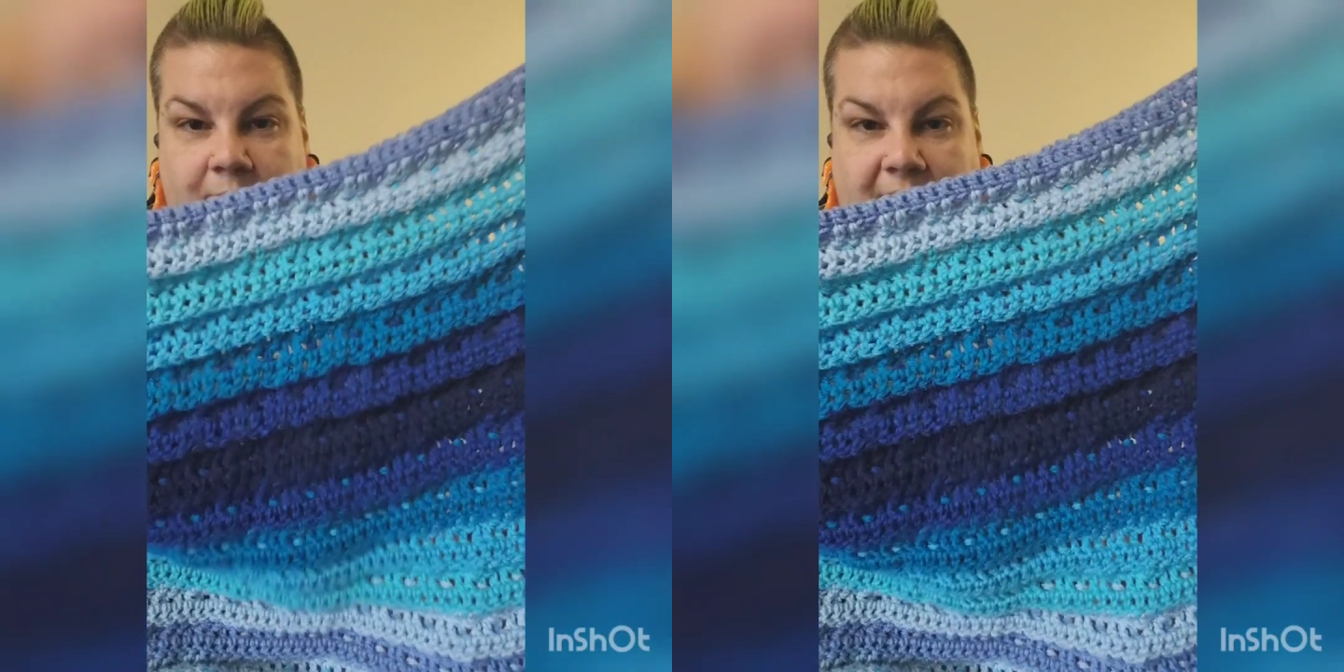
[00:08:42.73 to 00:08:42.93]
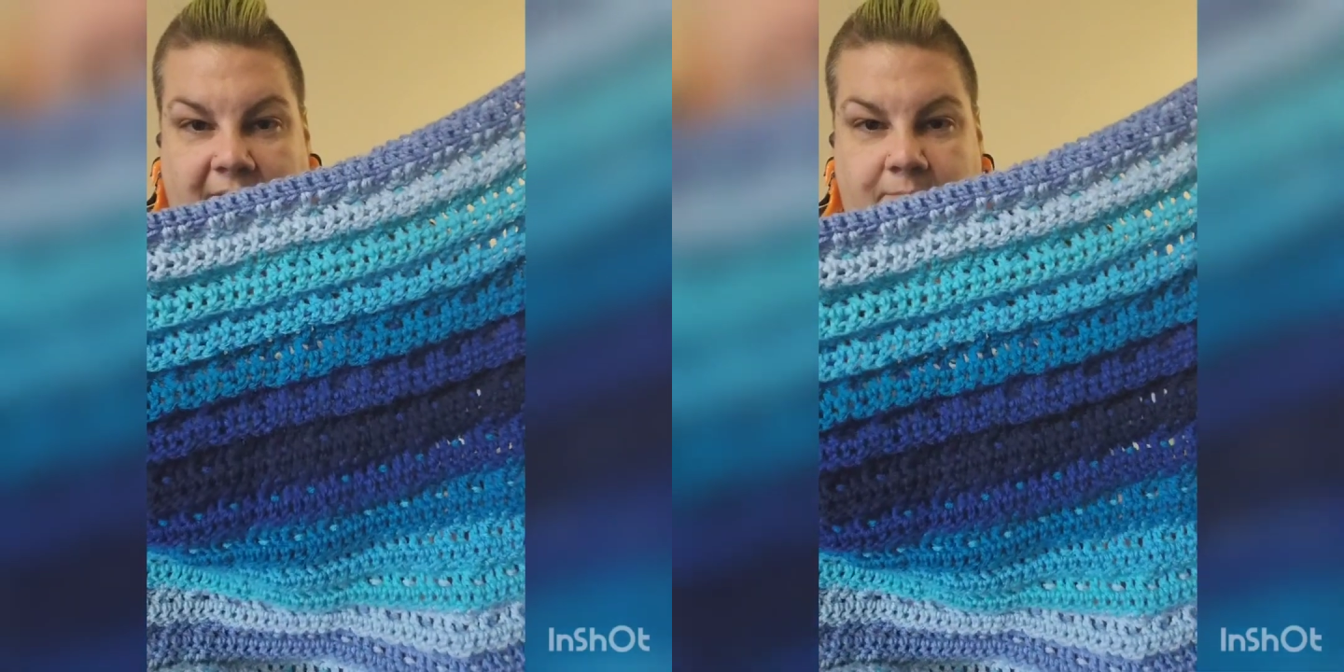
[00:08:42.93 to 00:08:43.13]

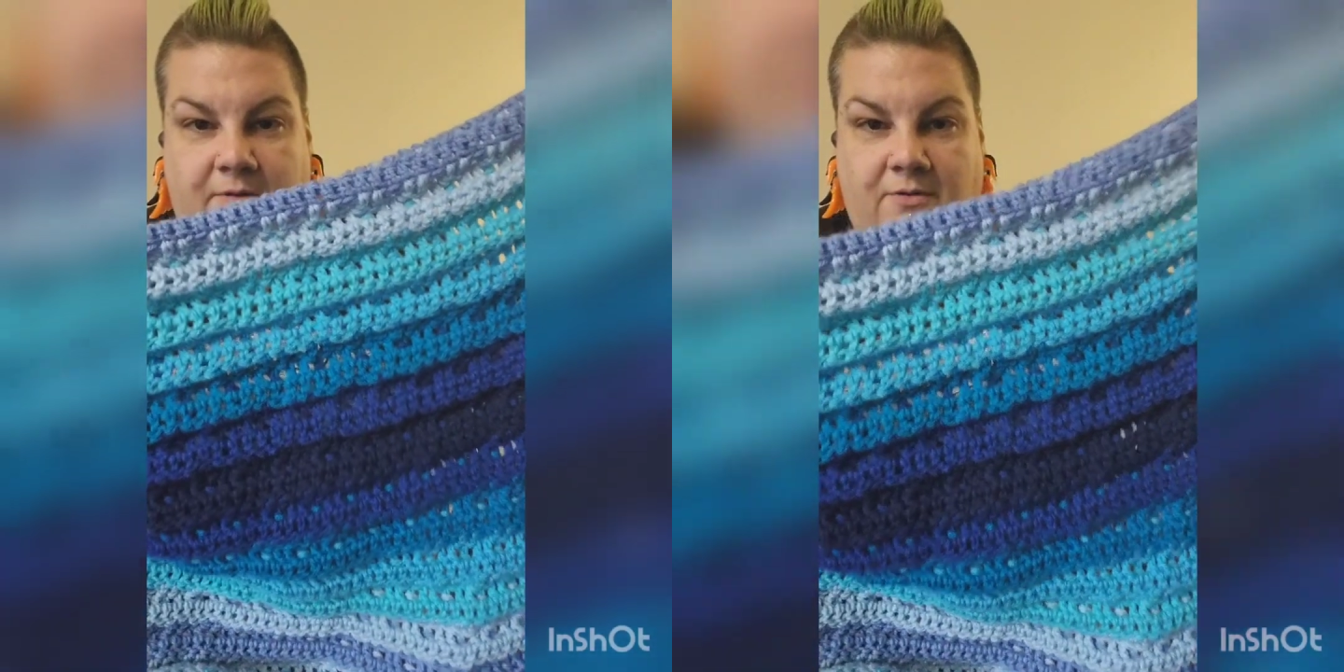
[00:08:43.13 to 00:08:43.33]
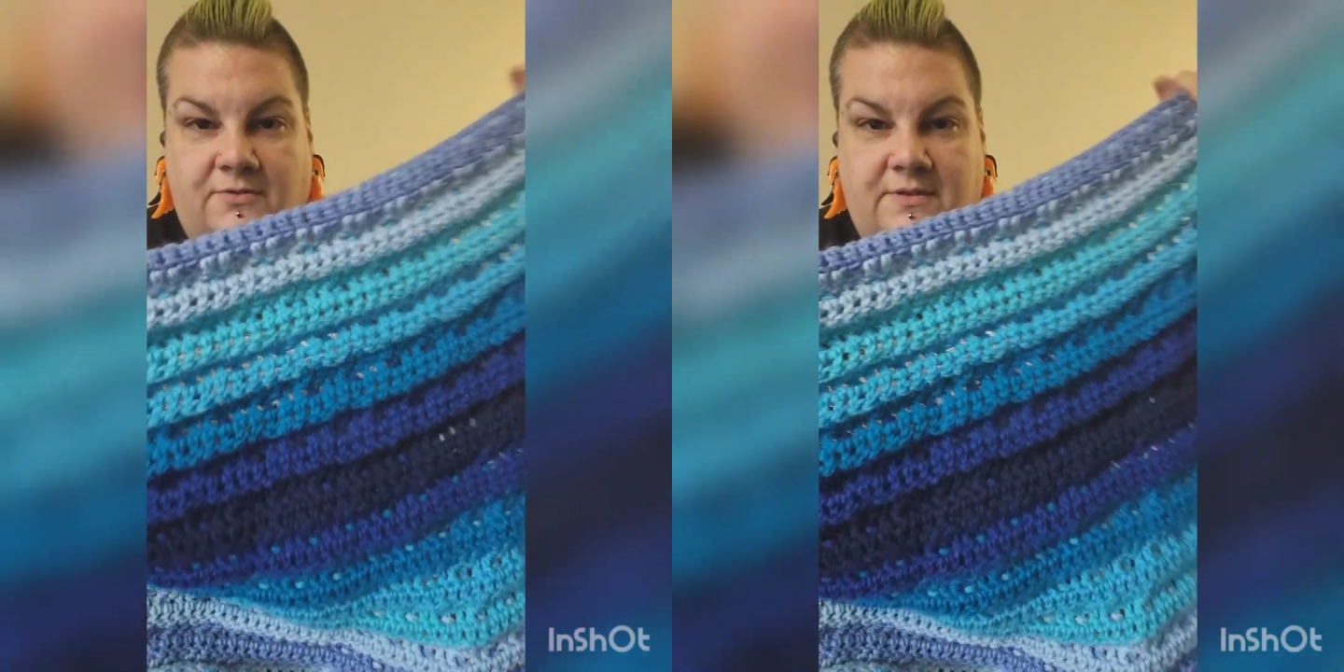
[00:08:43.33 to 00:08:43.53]
back
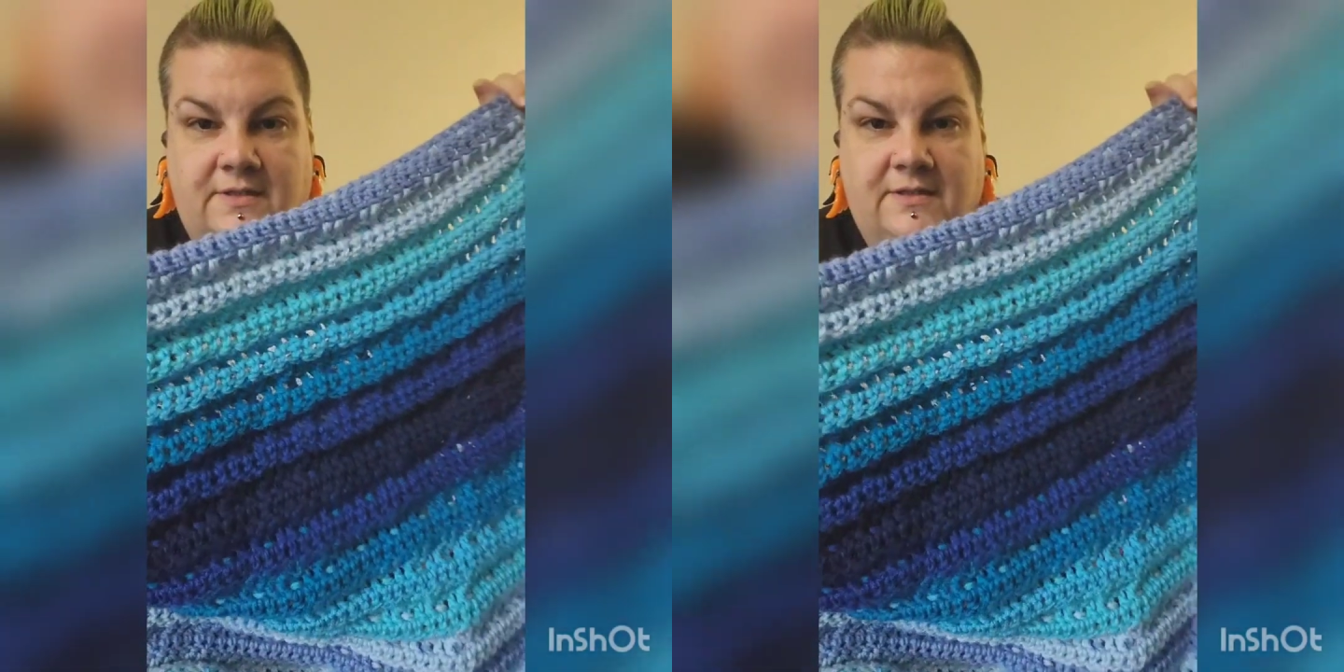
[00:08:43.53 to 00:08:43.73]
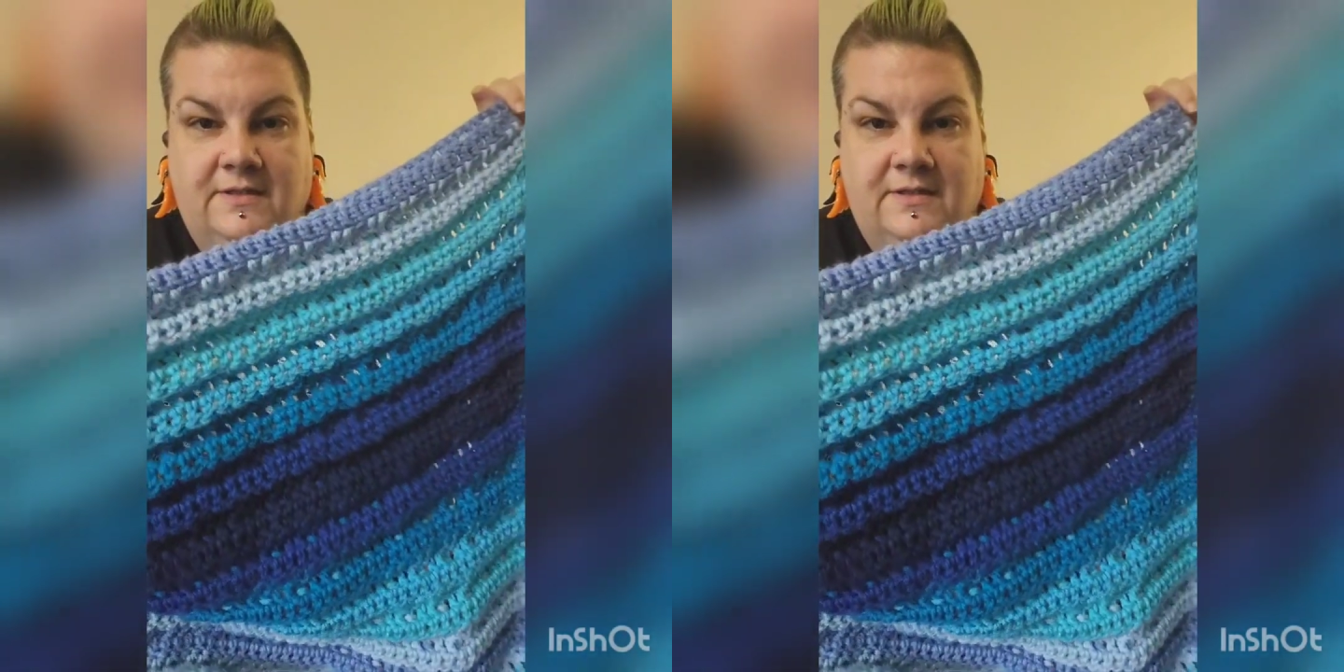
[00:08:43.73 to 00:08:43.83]
post,